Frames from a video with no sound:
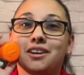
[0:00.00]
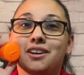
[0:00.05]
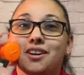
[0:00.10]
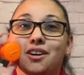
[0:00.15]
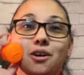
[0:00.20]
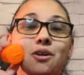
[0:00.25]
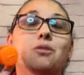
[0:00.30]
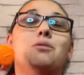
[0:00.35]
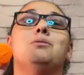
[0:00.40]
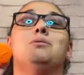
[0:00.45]

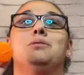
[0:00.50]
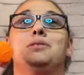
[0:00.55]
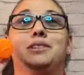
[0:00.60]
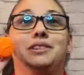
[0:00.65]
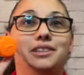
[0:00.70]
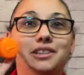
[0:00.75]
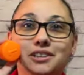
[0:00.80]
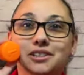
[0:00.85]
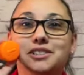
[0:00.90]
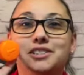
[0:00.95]
Oh,
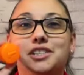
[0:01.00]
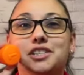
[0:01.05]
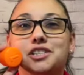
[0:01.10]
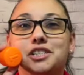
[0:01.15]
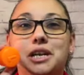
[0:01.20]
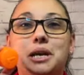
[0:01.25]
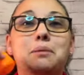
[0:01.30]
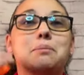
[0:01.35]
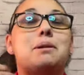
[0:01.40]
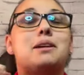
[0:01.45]
there's the
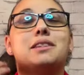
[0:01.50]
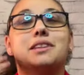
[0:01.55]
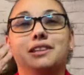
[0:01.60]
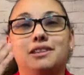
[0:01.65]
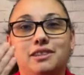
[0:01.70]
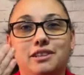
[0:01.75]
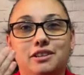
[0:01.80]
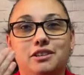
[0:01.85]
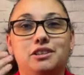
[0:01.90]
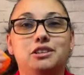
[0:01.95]
shape, and then
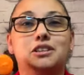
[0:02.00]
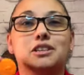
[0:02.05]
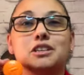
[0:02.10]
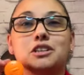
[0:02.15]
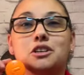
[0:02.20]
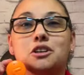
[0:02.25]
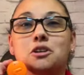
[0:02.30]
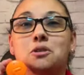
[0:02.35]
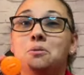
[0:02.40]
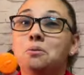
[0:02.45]
there you could
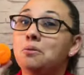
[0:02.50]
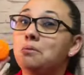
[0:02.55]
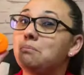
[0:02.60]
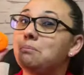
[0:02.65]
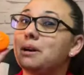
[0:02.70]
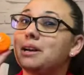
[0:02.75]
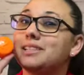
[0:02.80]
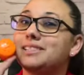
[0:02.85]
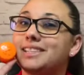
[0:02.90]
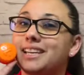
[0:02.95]
go
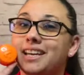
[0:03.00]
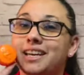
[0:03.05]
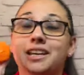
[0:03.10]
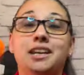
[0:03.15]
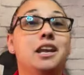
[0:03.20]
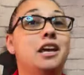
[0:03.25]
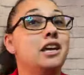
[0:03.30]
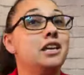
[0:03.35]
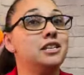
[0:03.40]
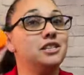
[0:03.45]
by saying
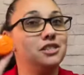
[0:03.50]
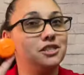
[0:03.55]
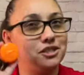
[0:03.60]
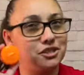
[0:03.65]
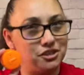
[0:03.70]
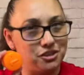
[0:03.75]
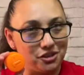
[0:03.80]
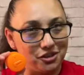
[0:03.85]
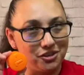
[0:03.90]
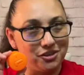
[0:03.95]

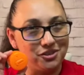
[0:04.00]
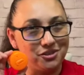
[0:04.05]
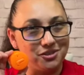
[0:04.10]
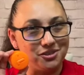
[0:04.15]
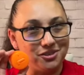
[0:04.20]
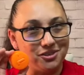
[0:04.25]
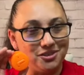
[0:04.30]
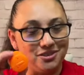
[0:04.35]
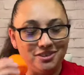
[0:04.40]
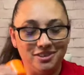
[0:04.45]

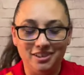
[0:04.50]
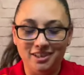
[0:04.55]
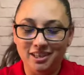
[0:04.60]
circle,